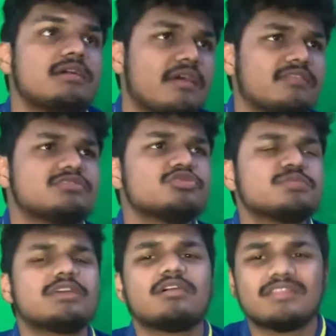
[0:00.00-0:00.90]
The Steelers will be
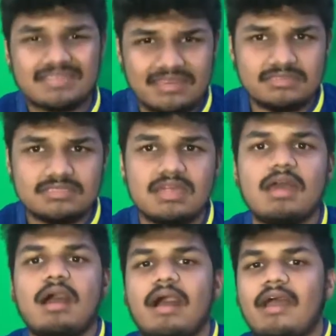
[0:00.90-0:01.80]
taking on the Titans.
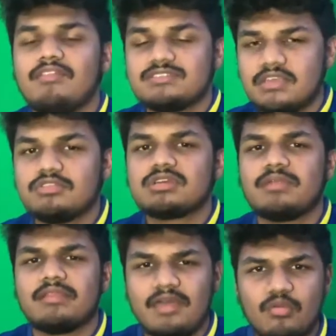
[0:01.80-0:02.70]
I have the Steelers coming
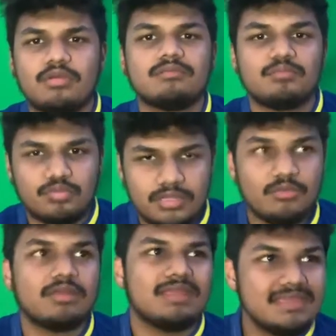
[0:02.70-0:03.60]
out of that one pretty
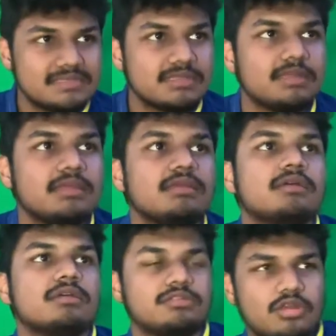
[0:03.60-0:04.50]
easily.
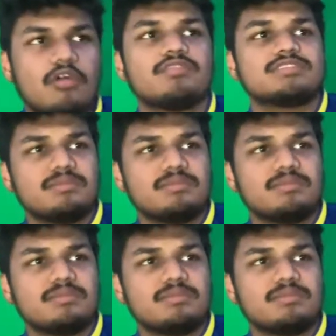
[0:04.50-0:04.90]
Dolphins and